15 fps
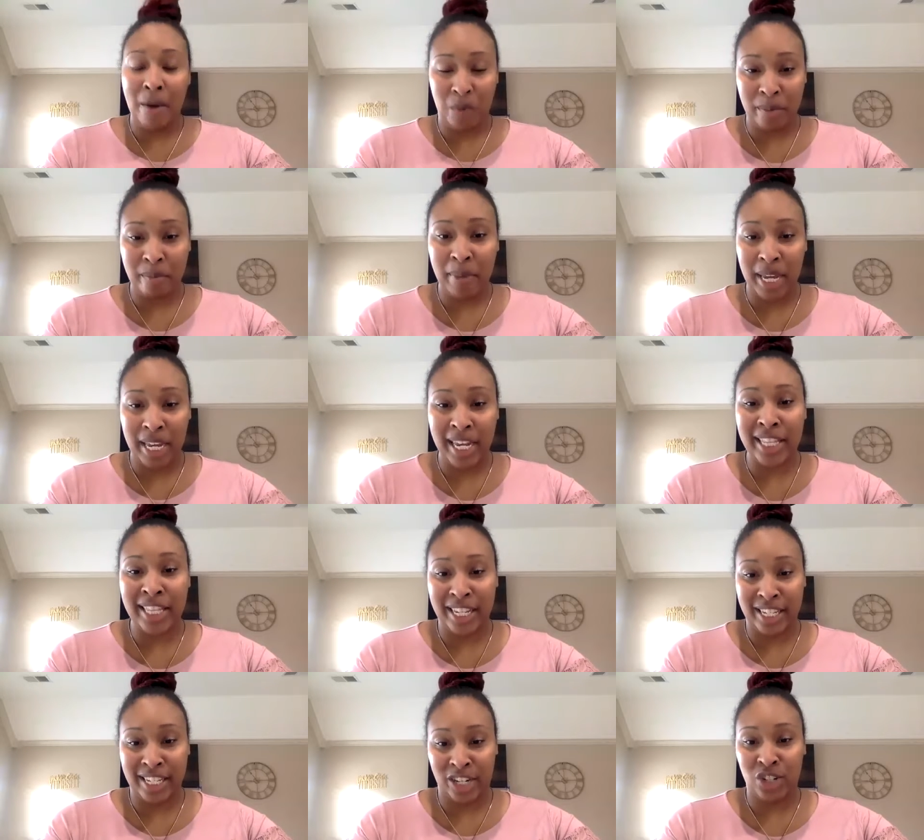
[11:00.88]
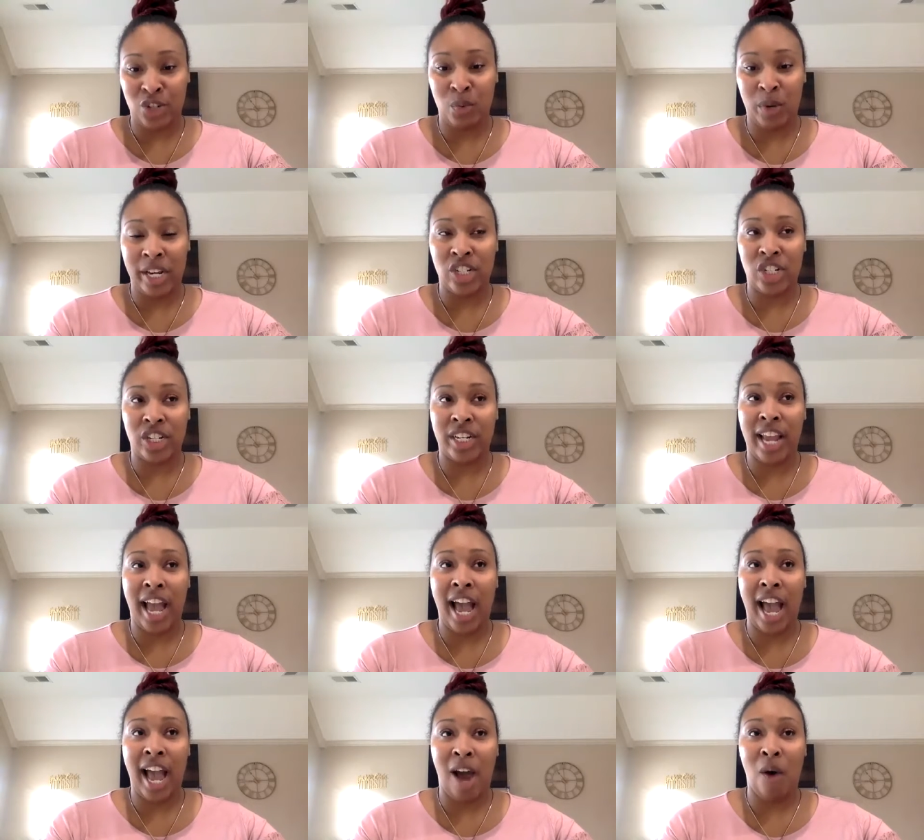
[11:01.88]
were me in this situation,
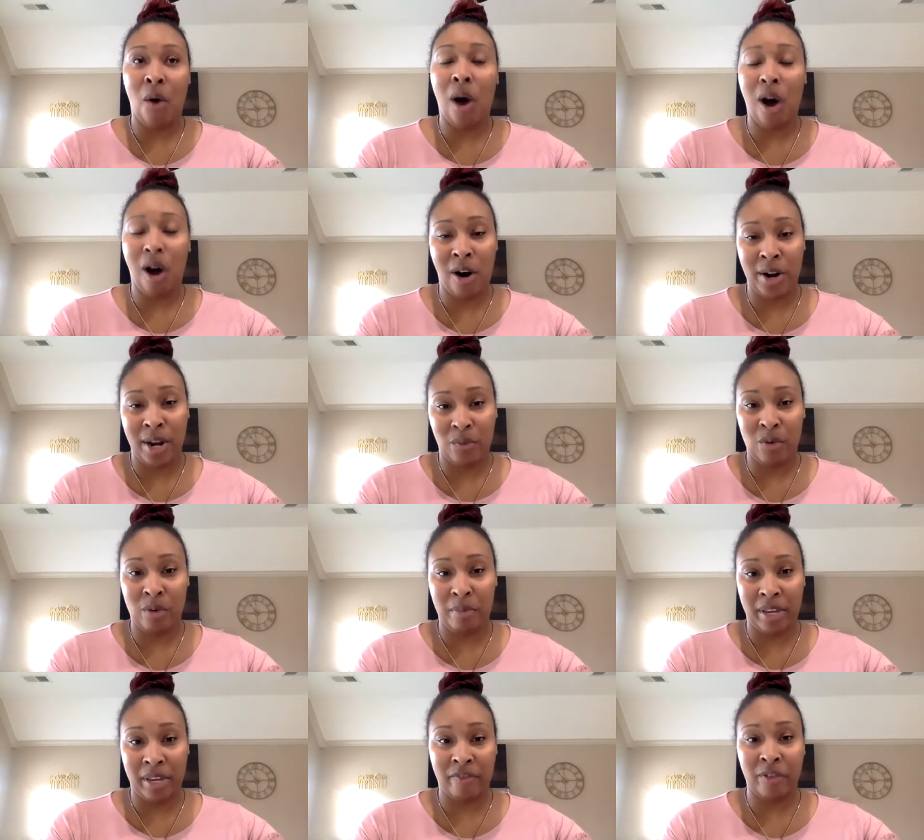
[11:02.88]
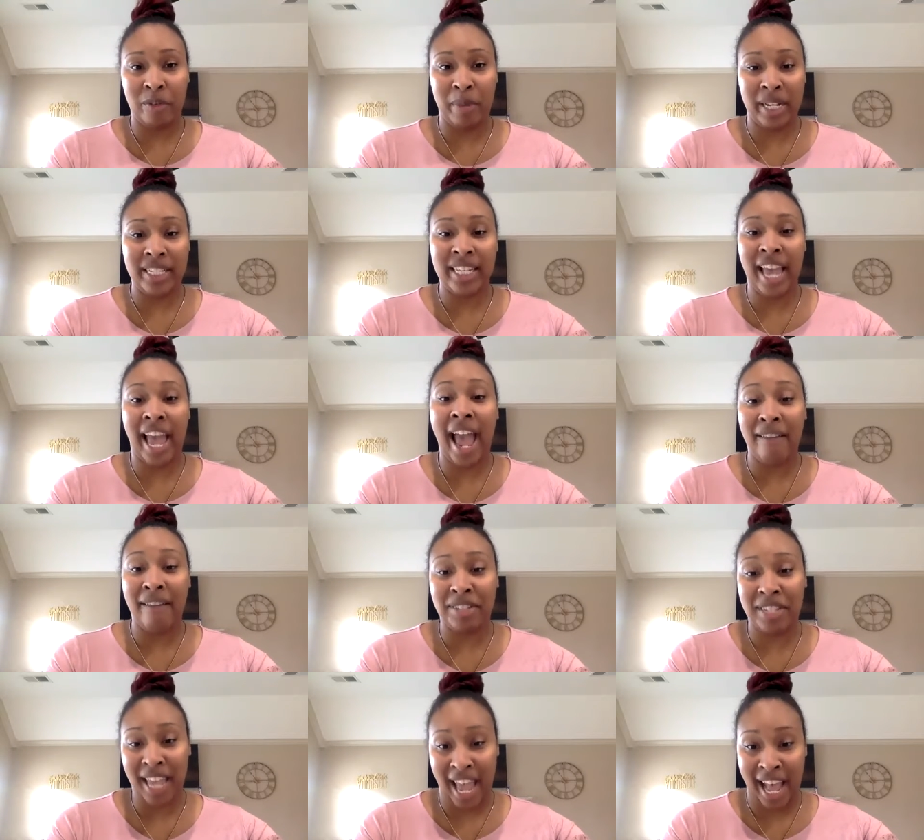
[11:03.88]
how hard it would be for me to have
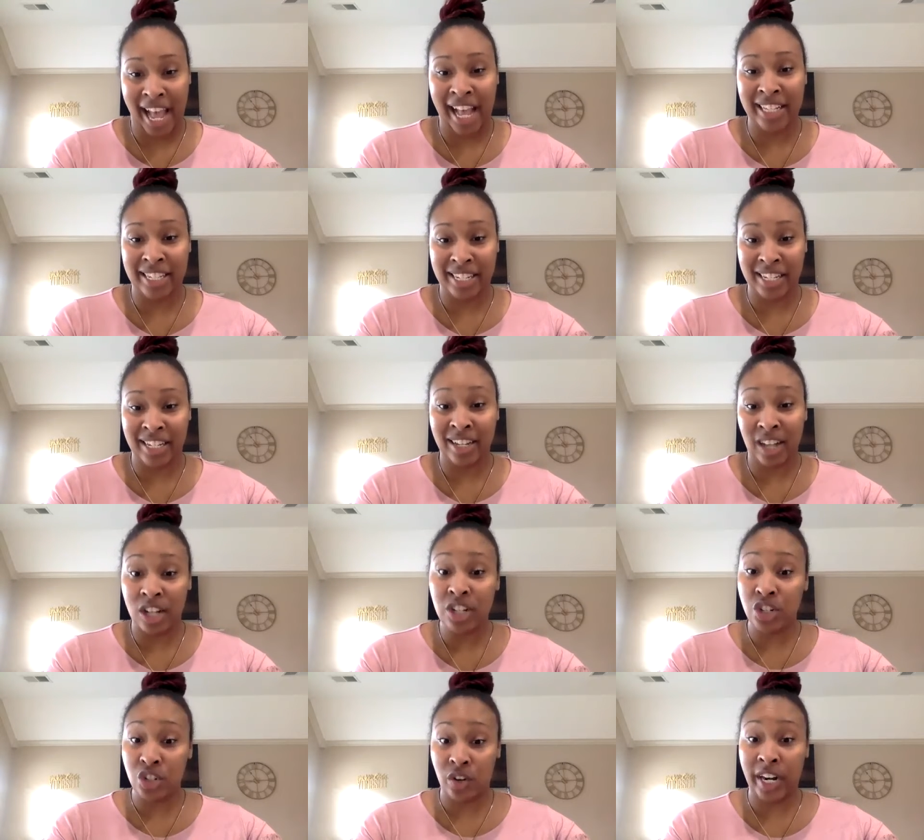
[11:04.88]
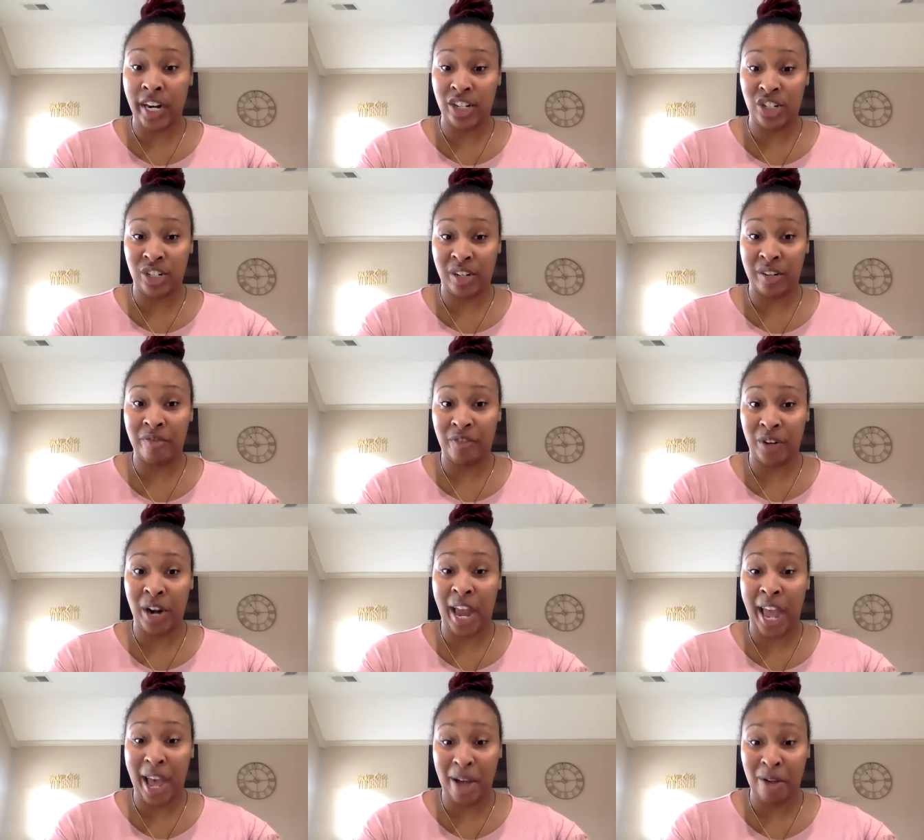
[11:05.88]
to ask a stranger for
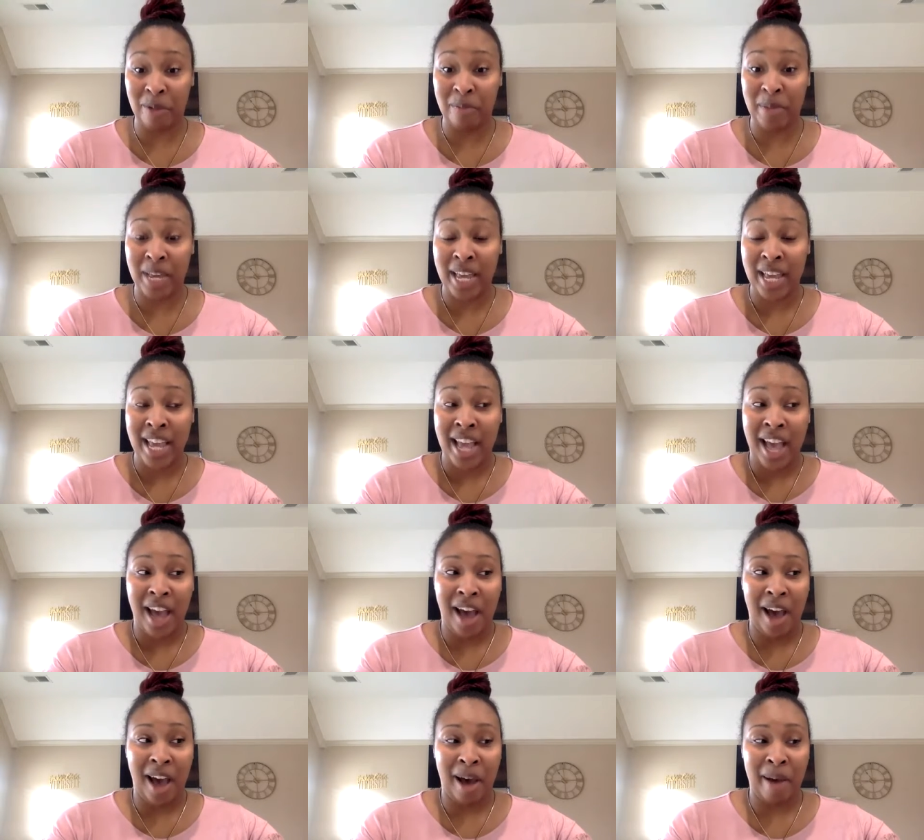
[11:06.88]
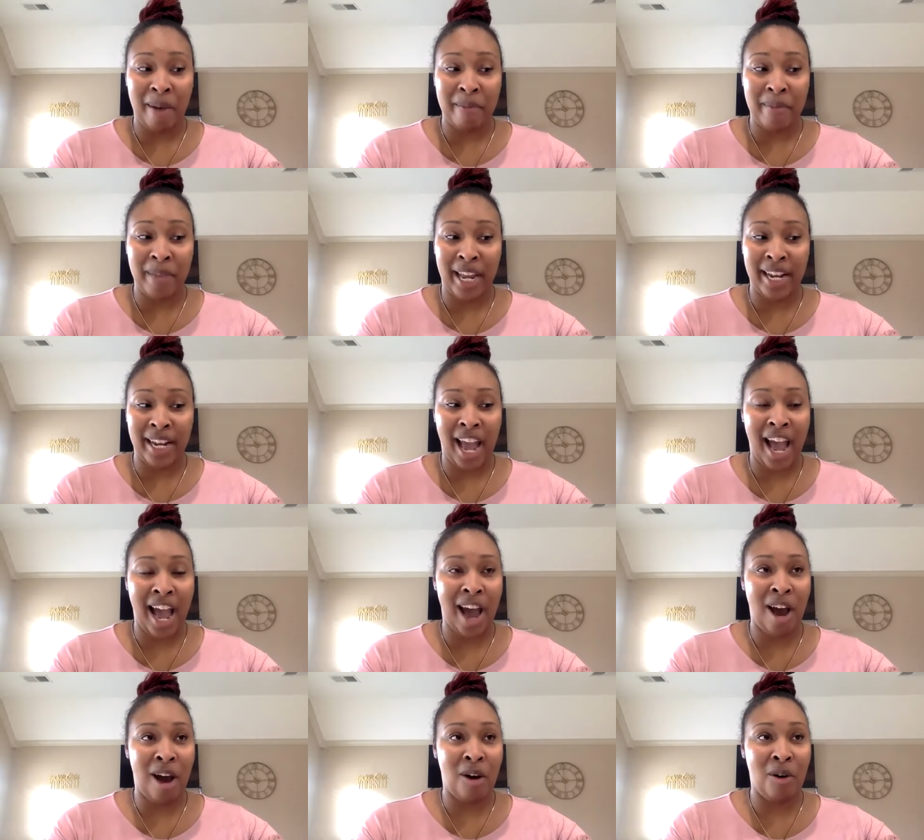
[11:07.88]
help. And
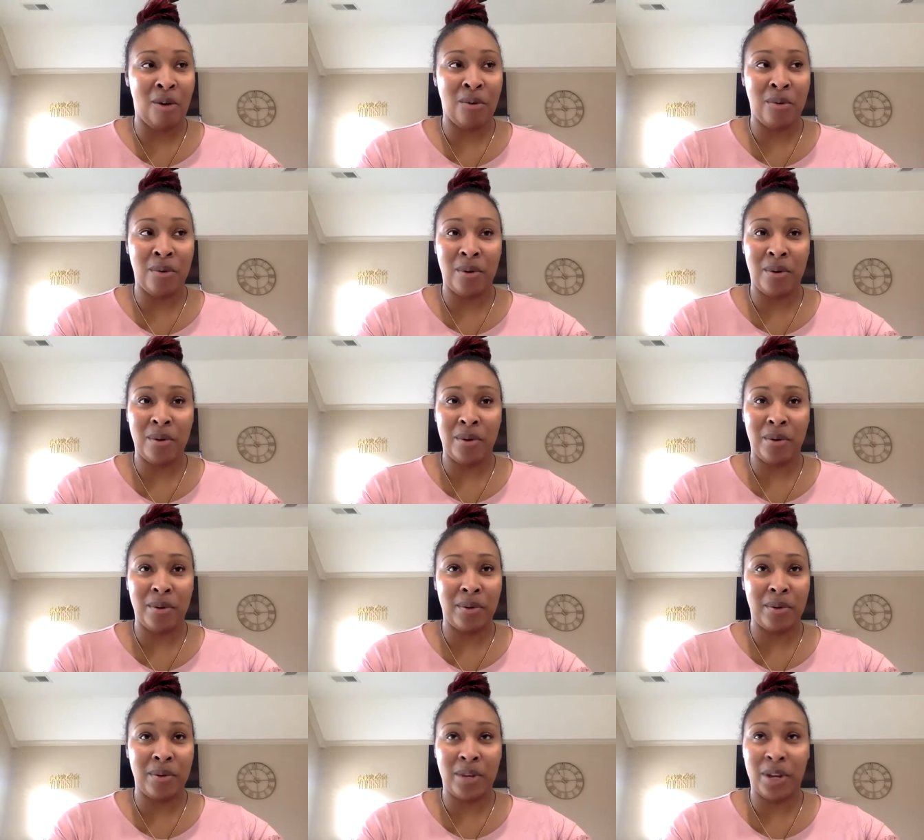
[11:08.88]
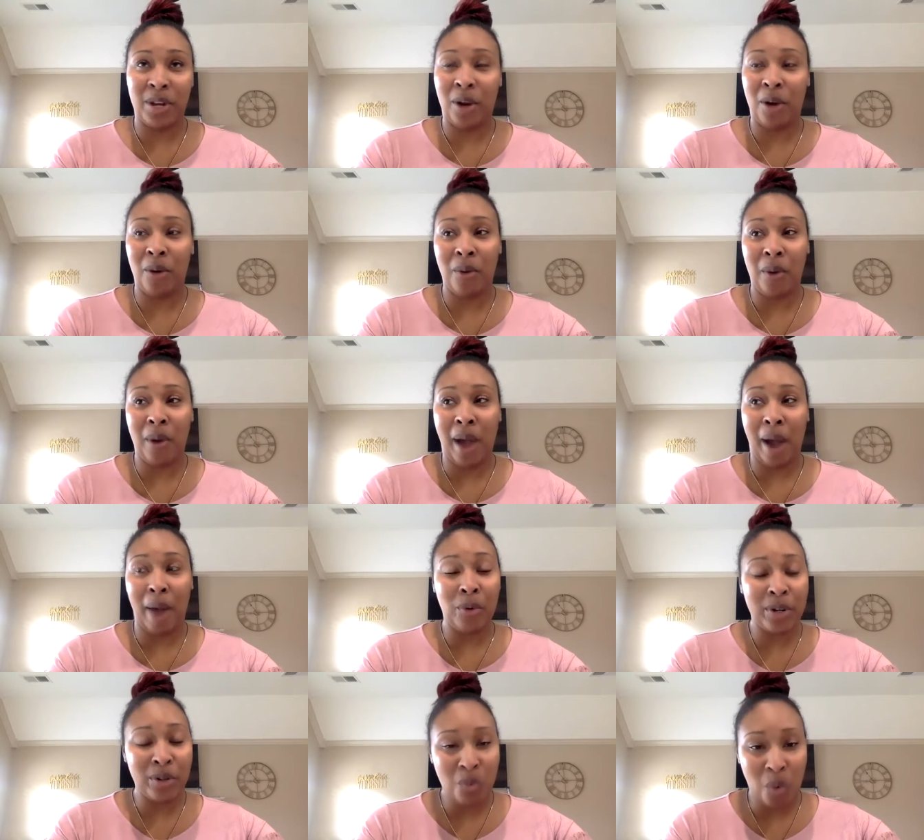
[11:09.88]
how, I
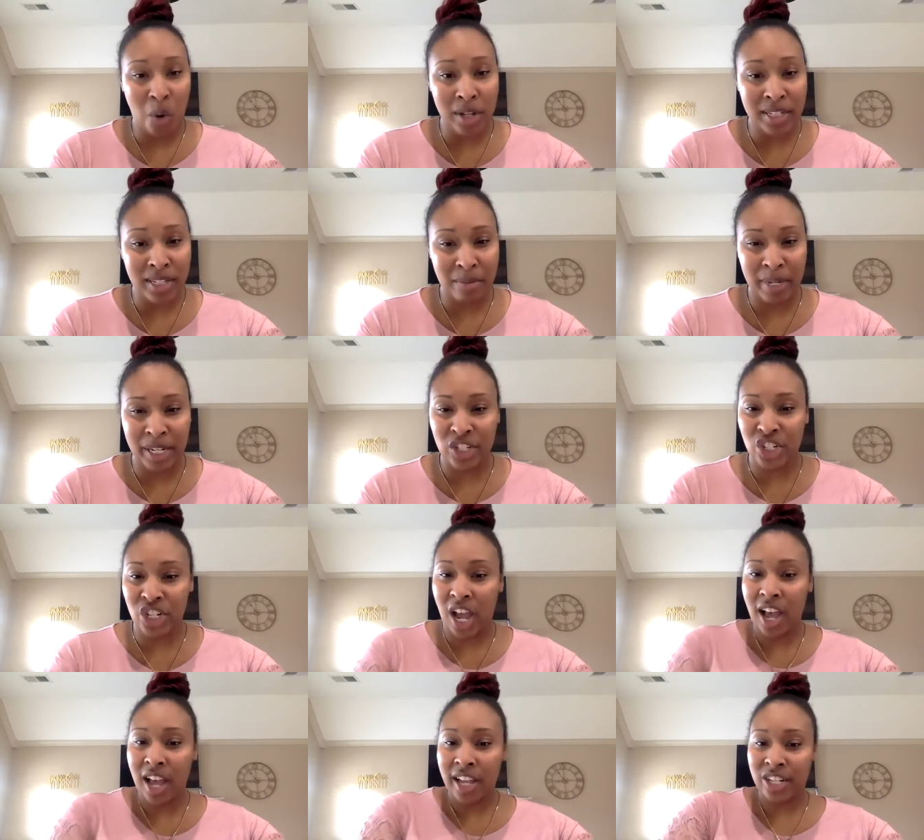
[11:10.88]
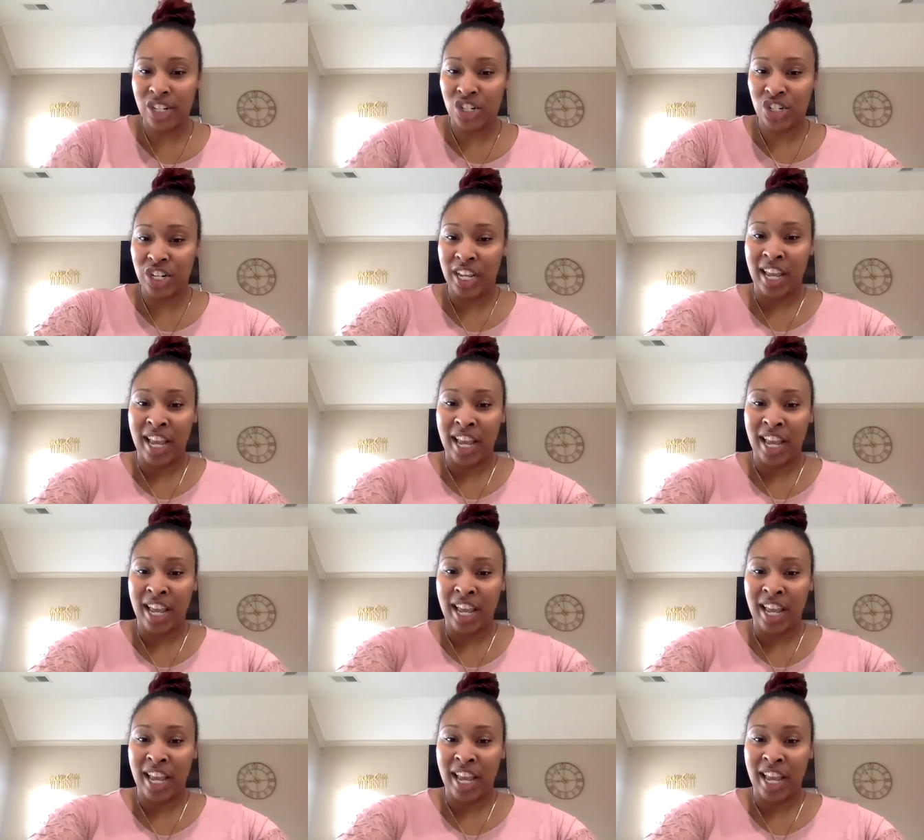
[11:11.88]
wouldn't want to be judged.